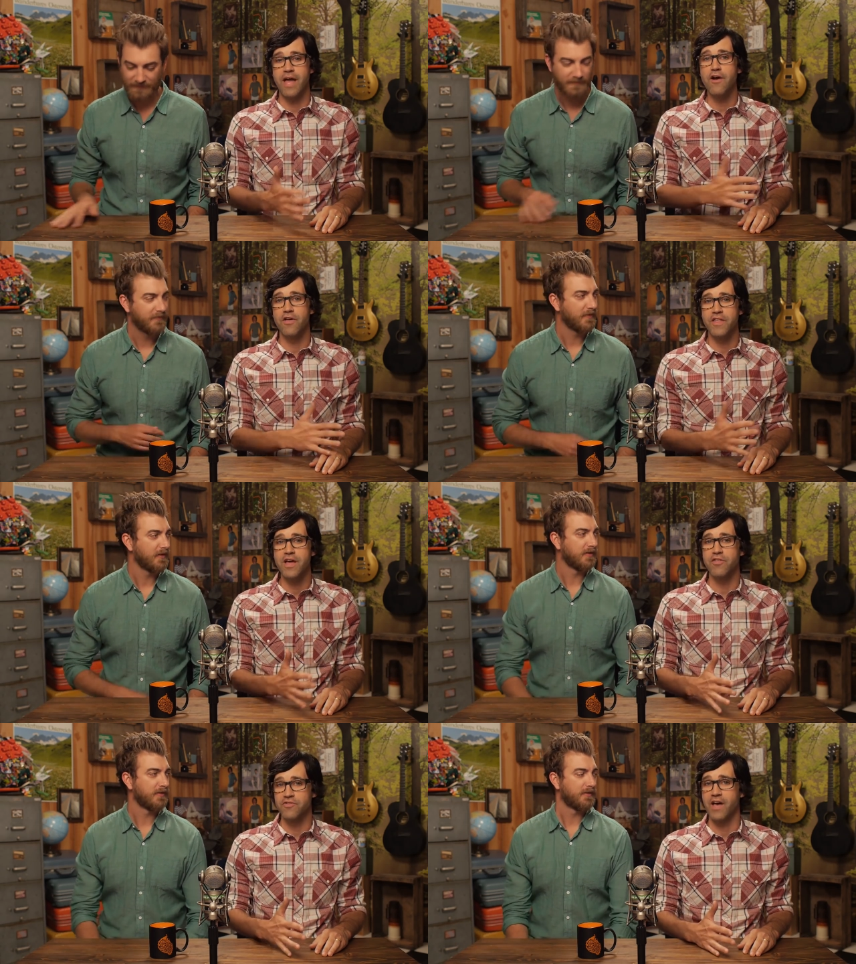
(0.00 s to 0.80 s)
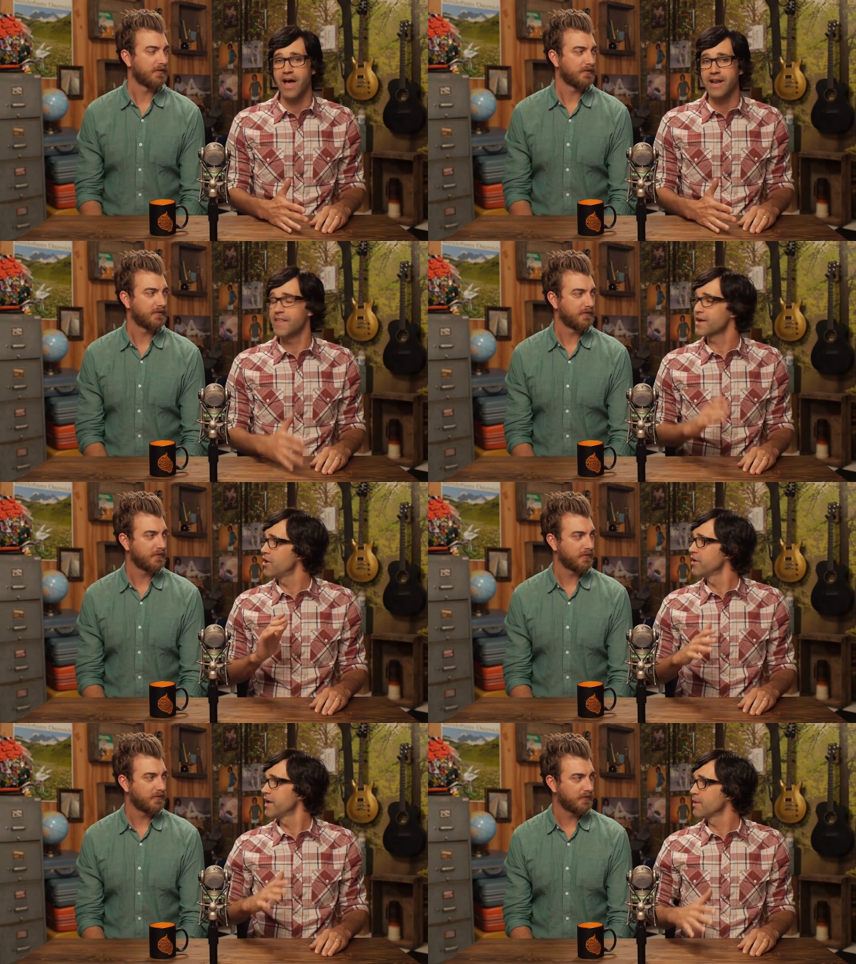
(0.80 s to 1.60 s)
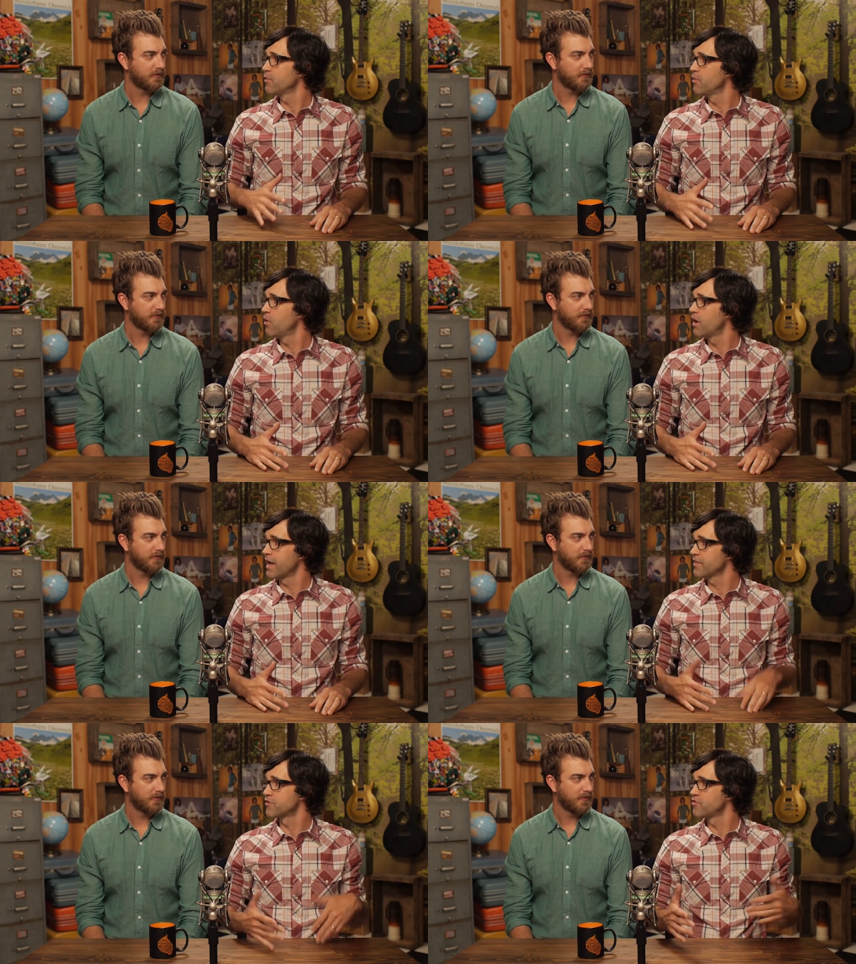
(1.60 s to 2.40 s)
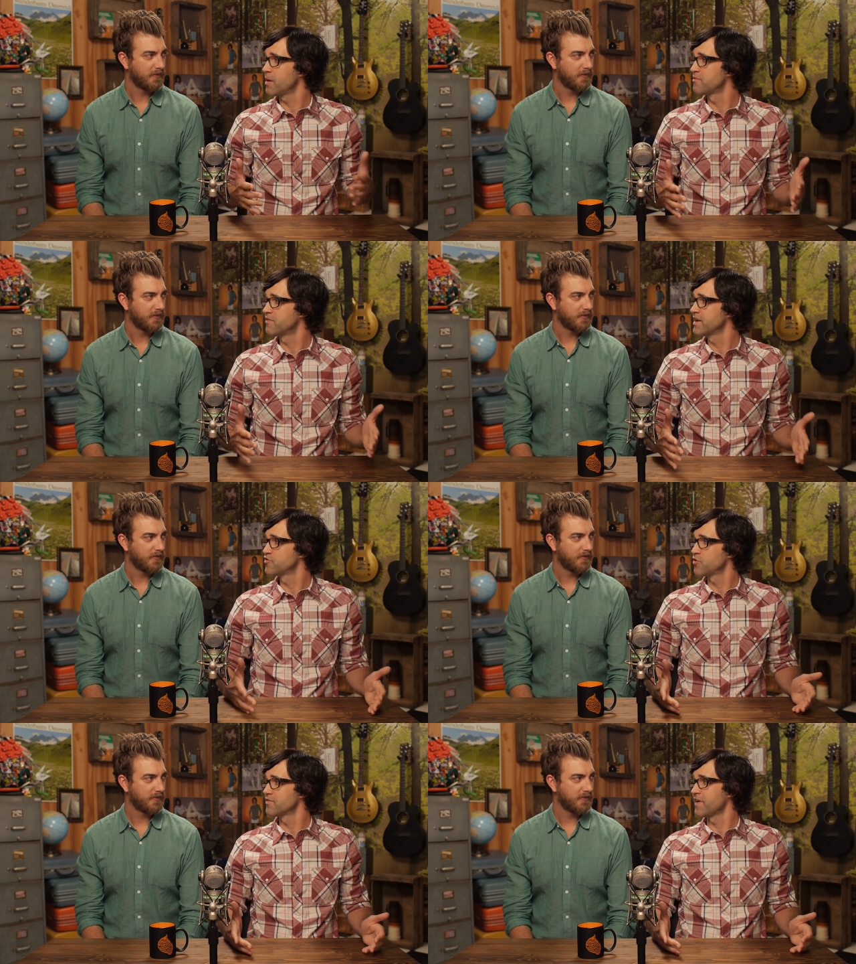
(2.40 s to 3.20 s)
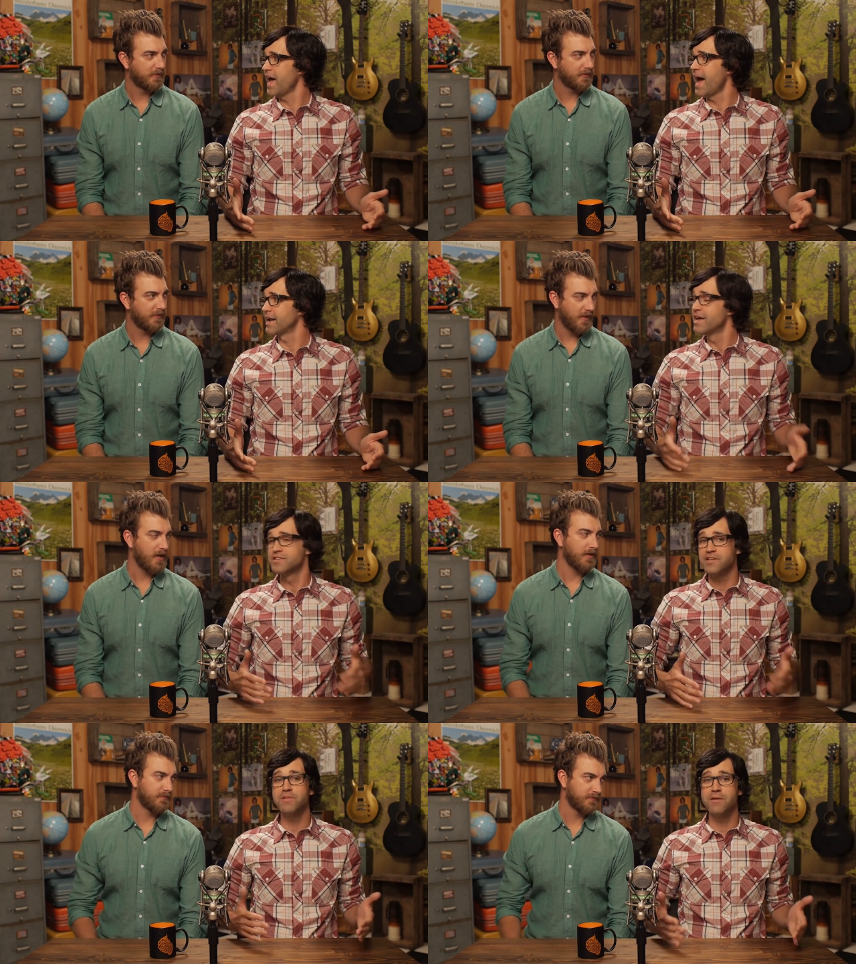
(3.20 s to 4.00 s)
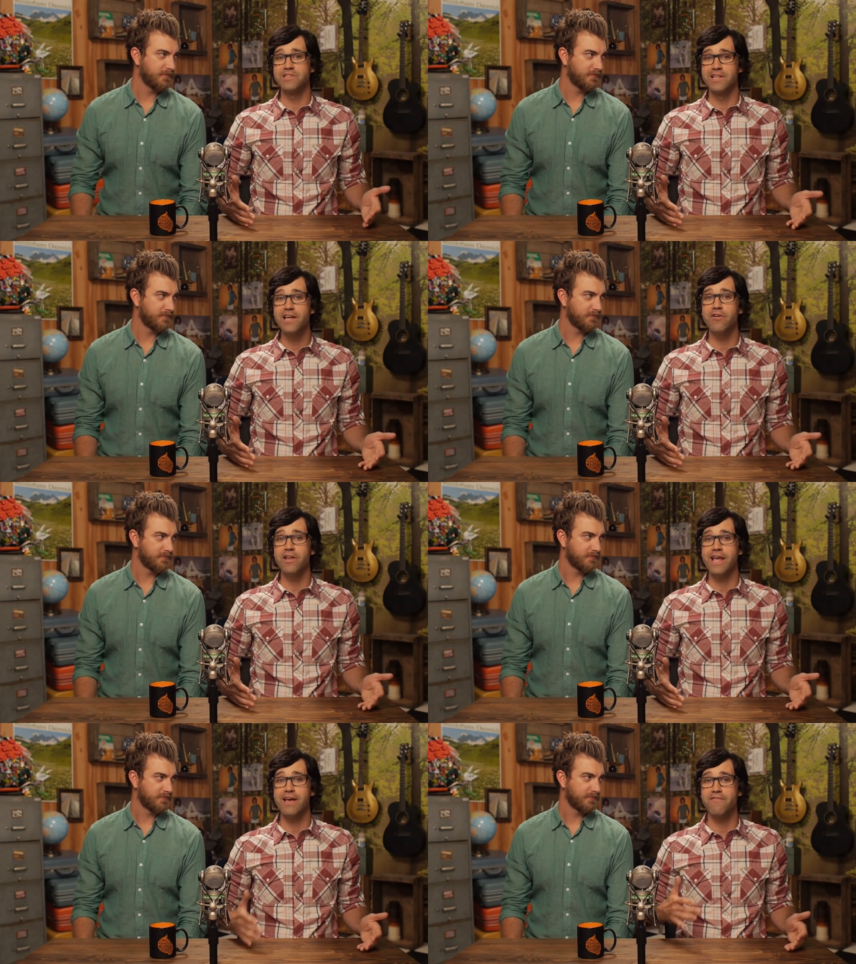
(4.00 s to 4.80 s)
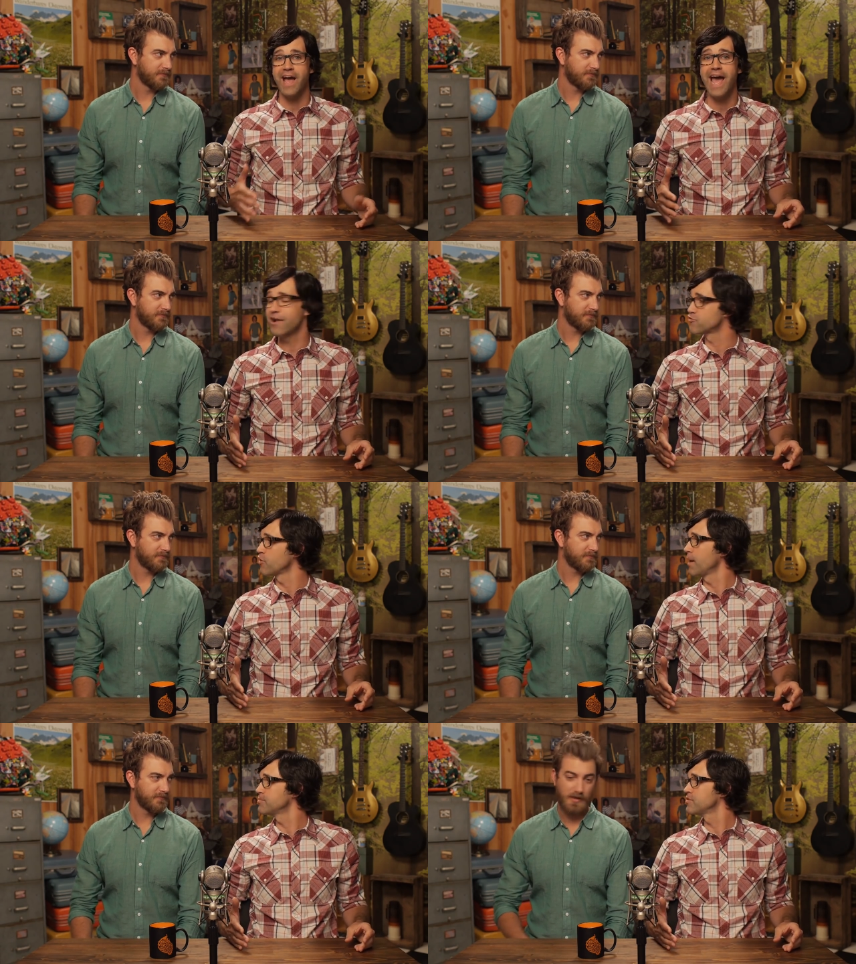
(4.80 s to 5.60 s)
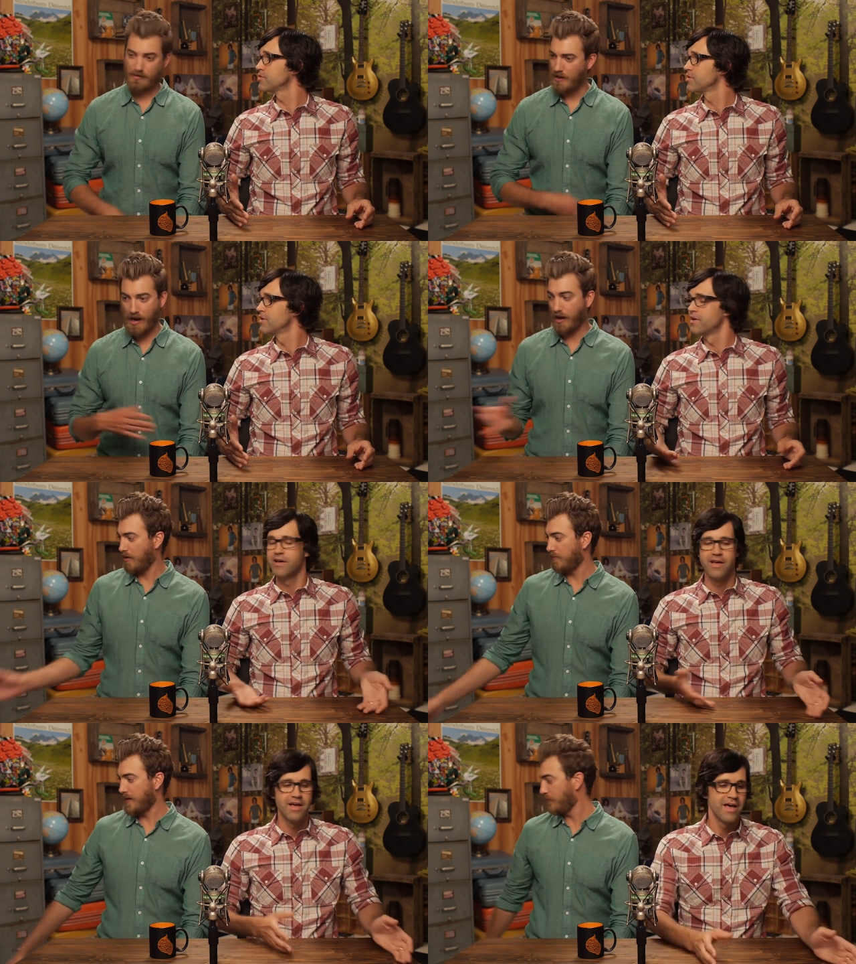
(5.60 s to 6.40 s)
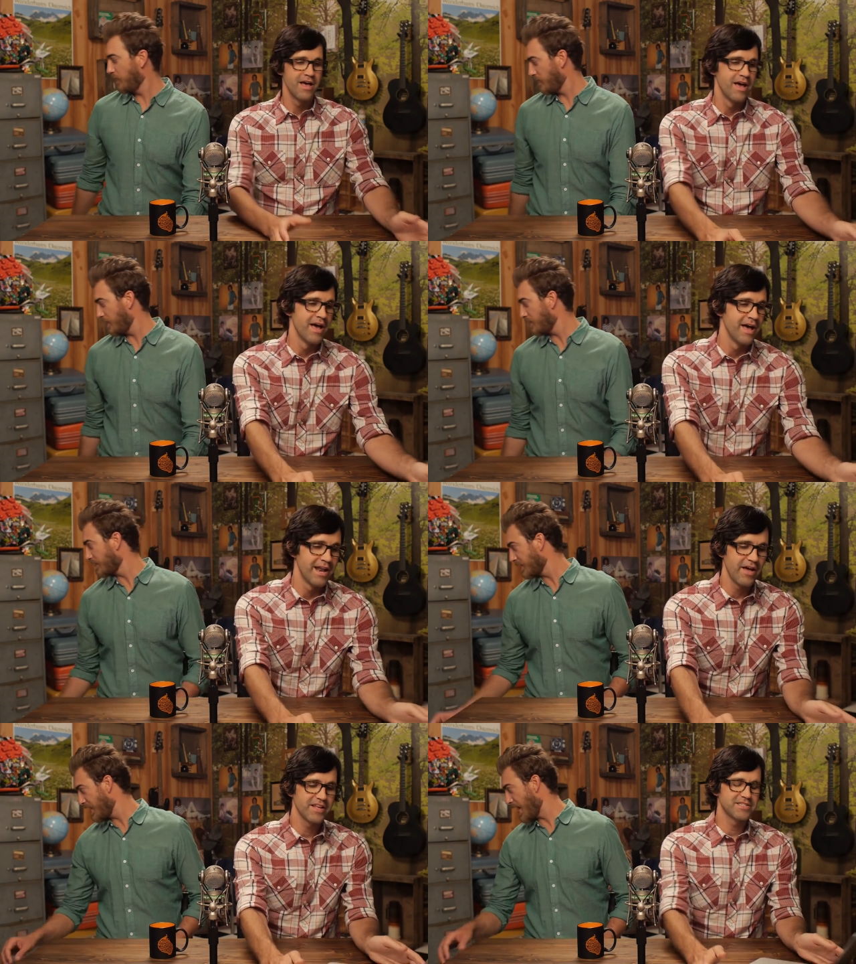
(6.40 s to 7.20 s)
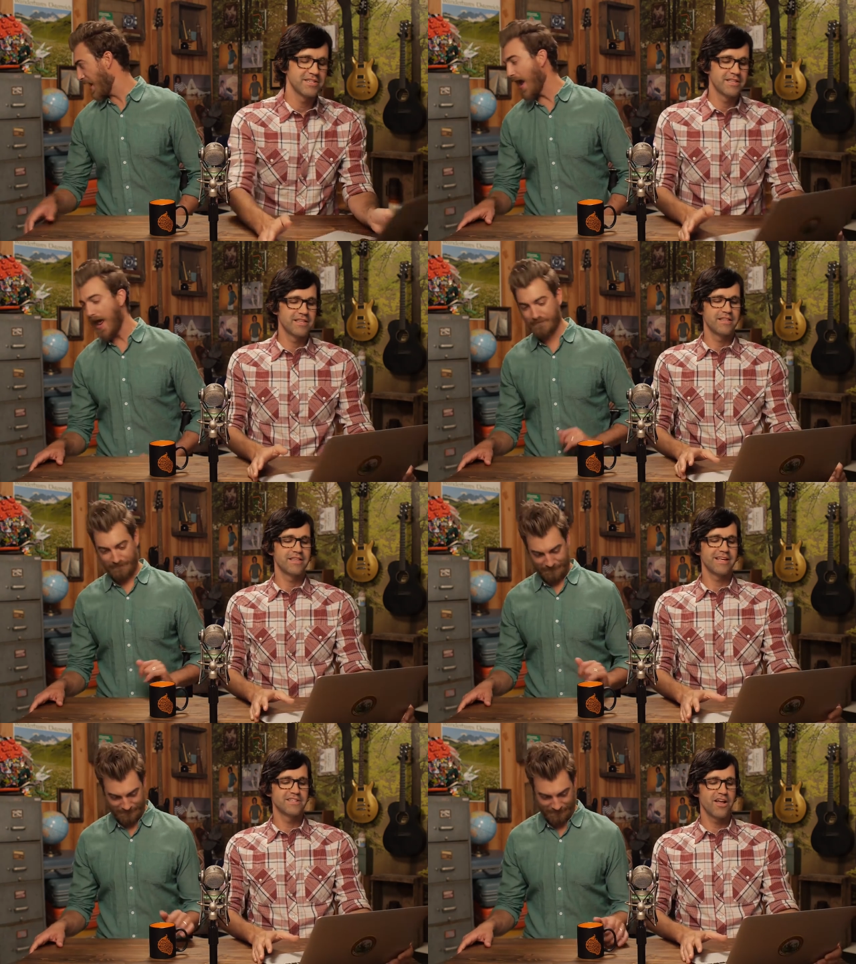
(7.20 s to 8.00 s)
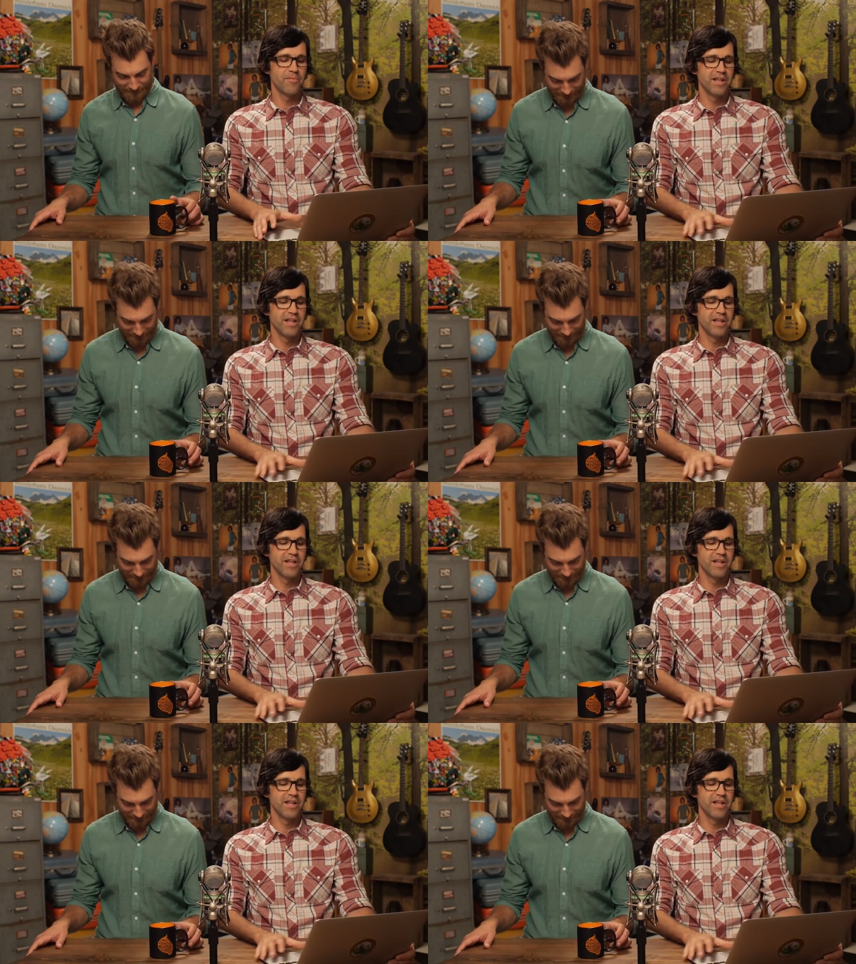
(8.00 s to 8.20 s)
Speaker 1: err on the other side, and they call 911 at the drop of any sort of a hat. Yeah. Sometimes, literally, if a hat drops.
Speaker 2: Yeah, I gotta call 911. Now that's
Speaker 1: that that's not